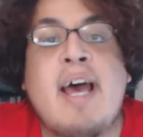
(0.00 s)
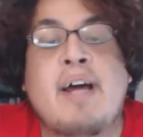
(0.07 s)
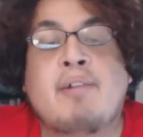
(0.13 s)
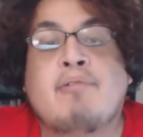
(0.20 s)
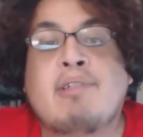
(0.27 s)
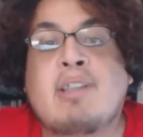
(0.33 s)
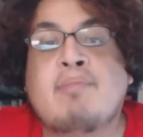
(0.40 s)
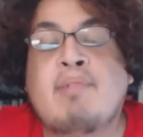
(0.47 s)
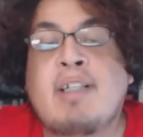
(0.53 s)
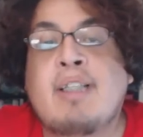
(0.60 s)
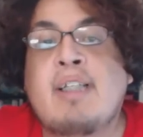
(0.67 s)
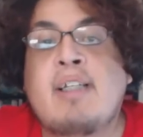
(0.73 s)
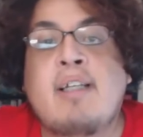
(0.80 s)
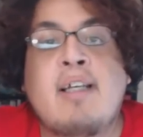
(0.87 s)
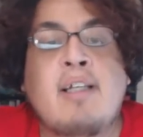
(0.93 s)
and
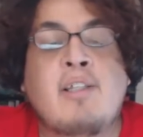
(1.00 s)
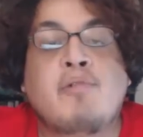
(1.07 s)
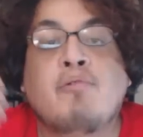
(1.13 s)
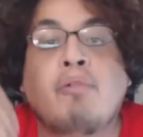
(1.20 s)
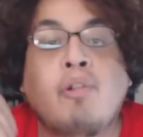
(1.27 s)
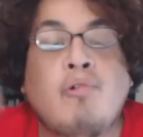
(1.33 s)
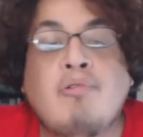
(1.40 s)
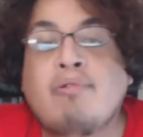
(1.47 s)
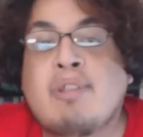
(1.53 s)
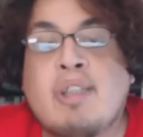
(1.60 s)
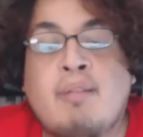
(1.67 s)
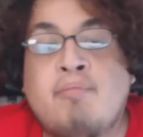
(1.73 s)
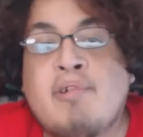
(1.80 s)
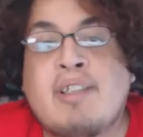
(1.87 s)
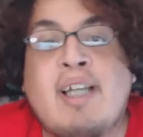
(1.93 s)
ultimately you lose
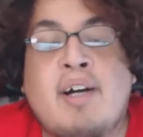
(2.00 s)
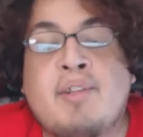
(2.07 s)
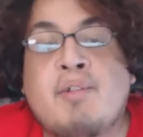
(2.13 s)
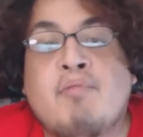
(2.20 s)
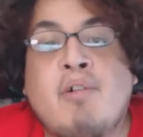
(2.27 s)
somewhere down